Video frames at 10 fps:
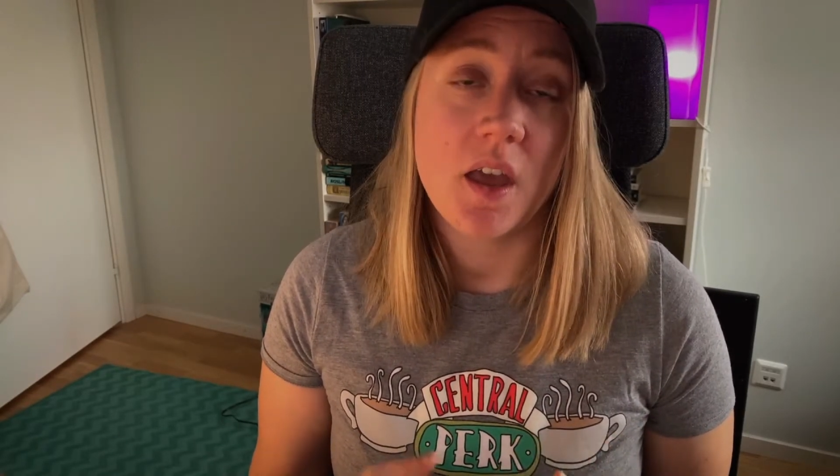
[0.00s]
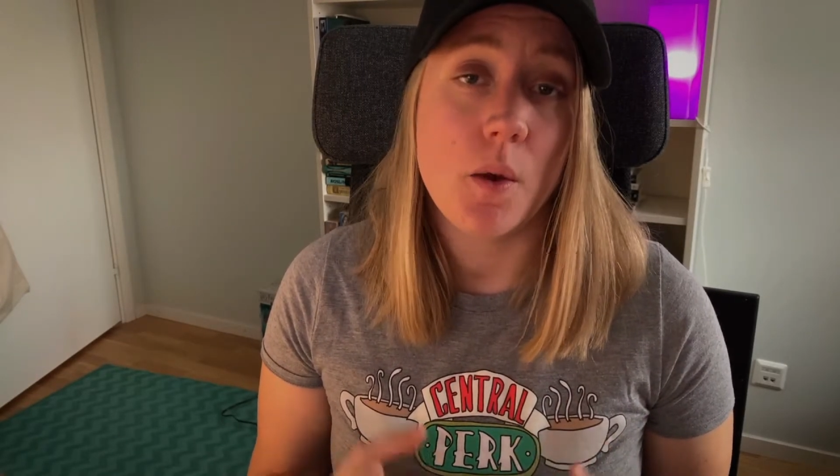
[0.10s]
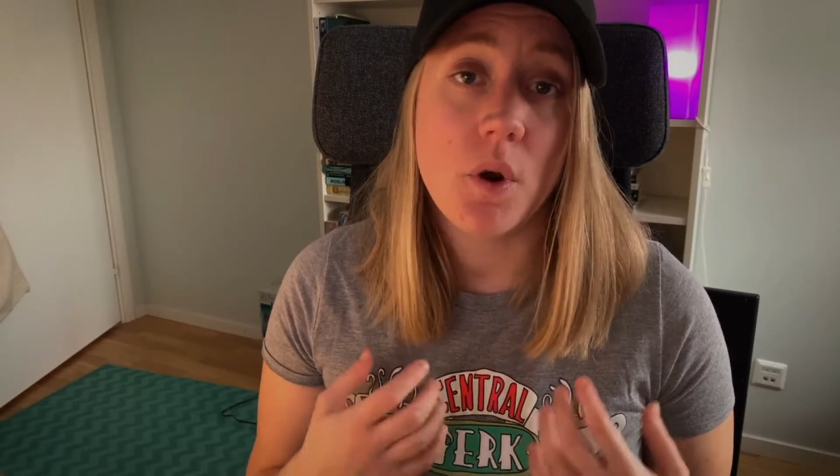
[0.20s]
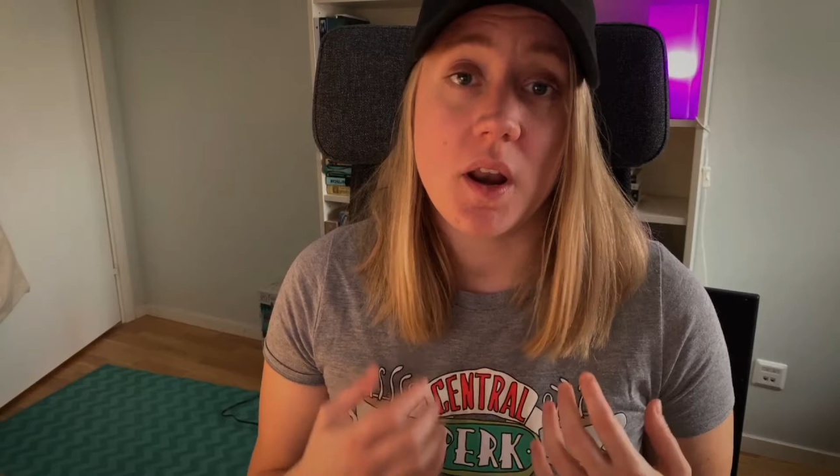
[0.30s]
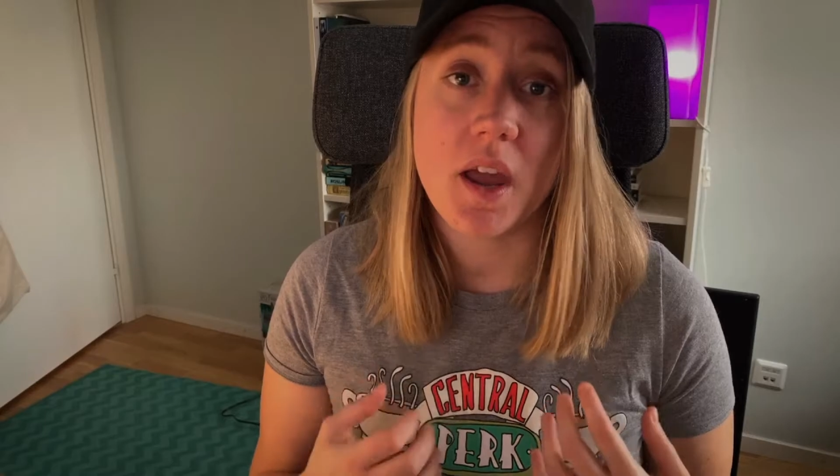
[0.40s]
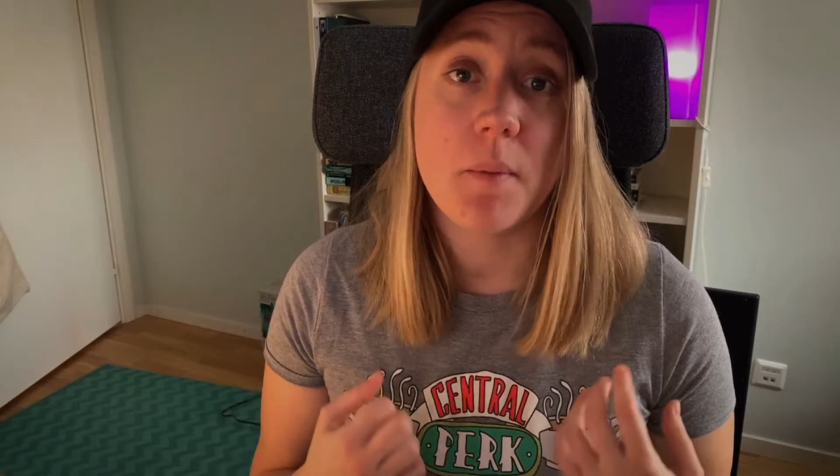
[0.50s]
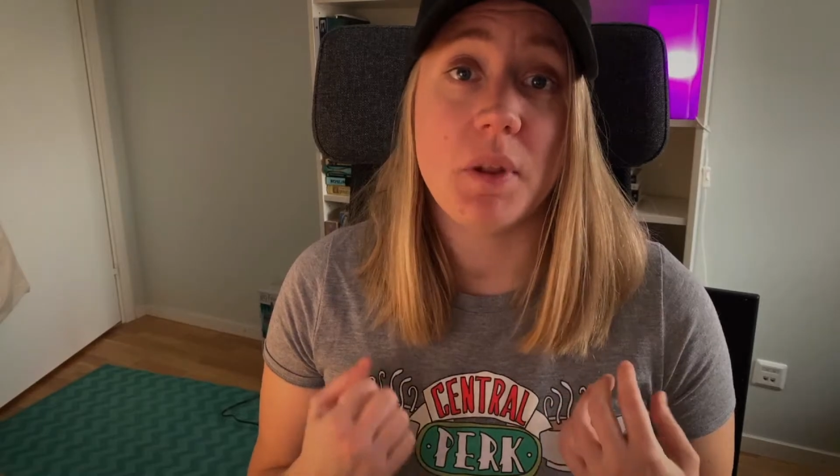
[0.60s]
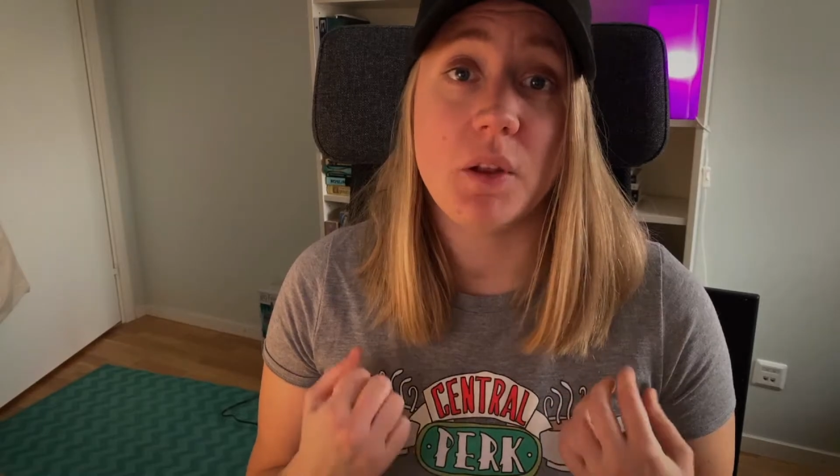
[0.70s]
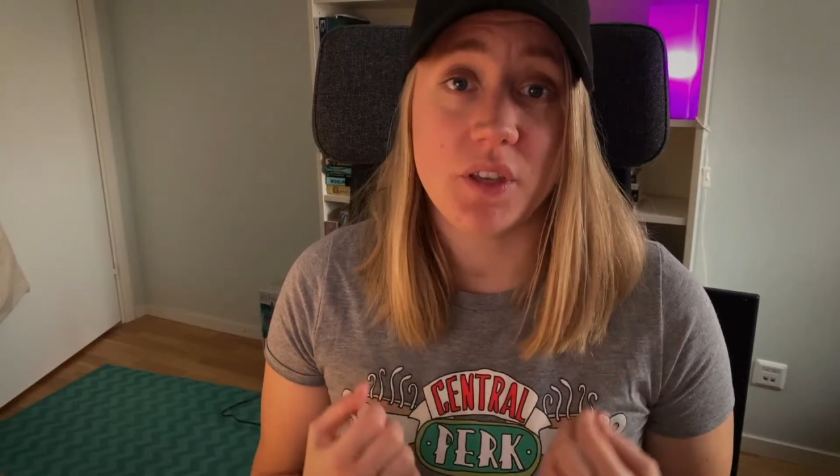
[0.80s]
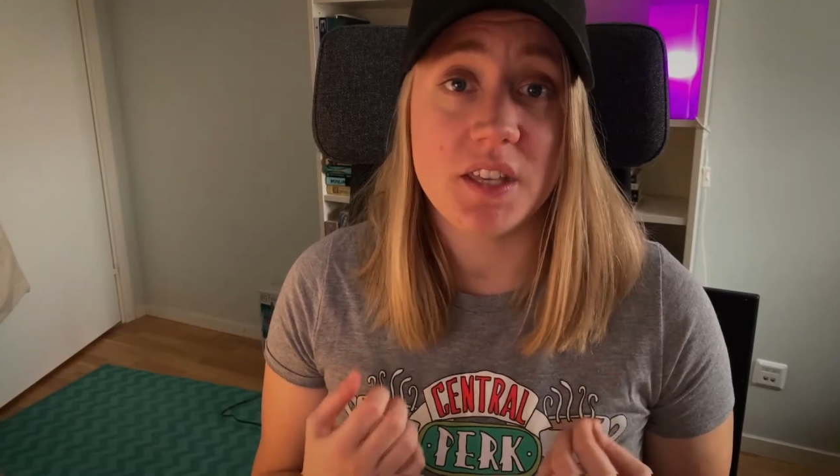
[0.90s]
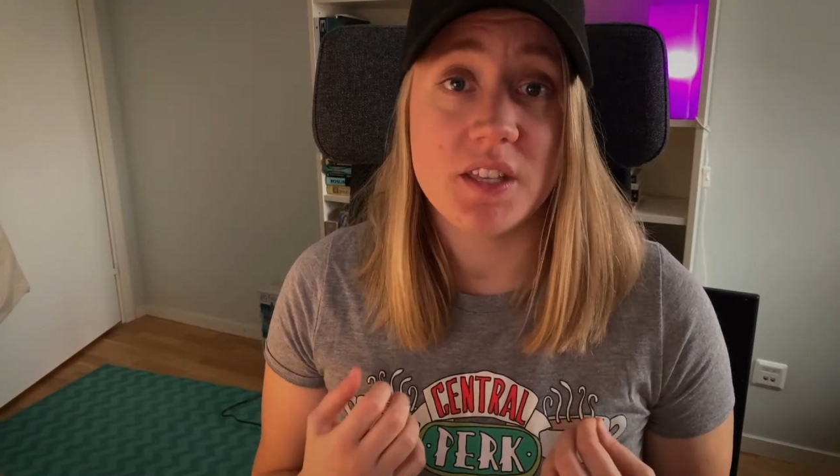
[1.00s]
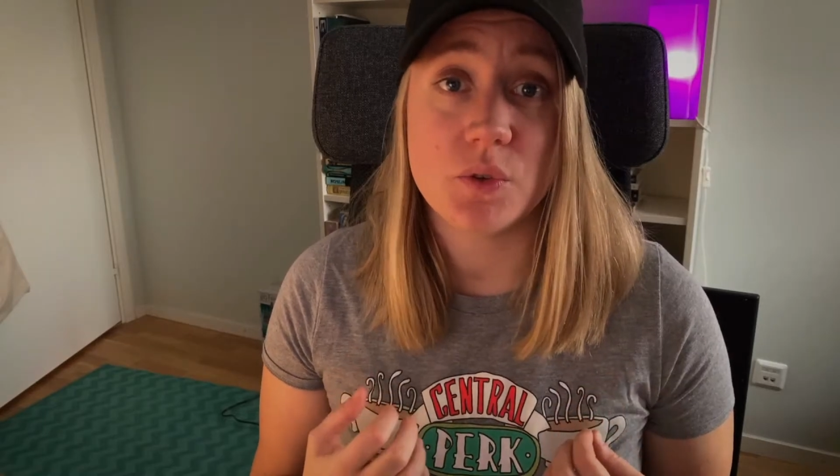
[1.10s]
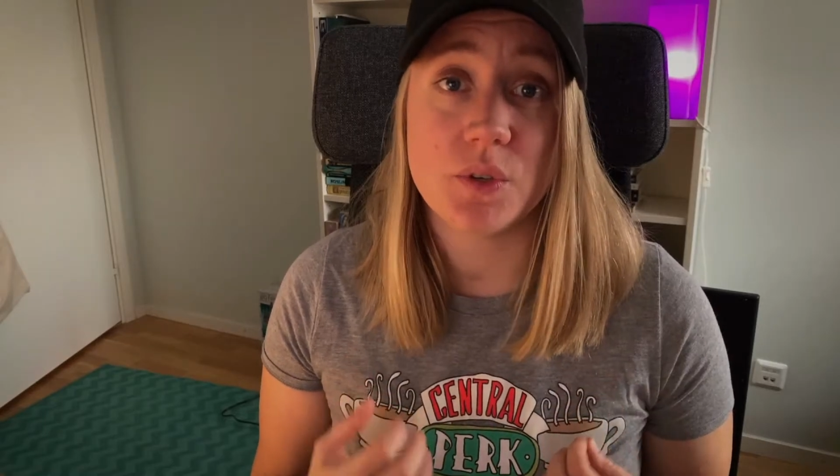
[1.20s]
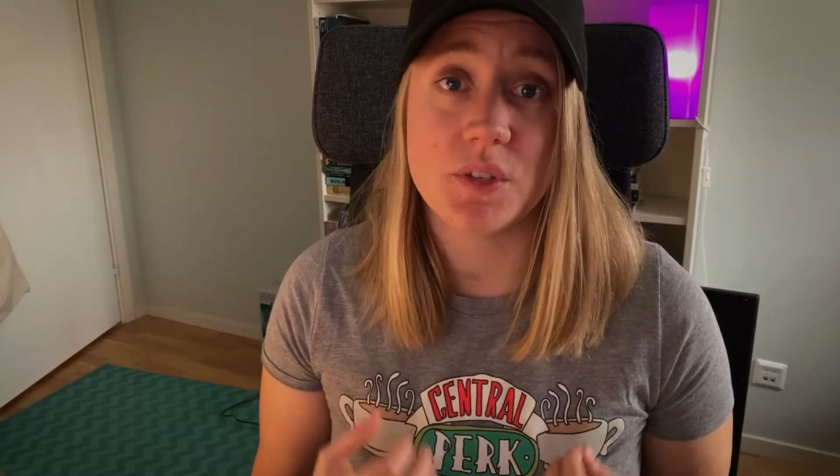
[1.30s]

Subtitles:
and one I have been looking into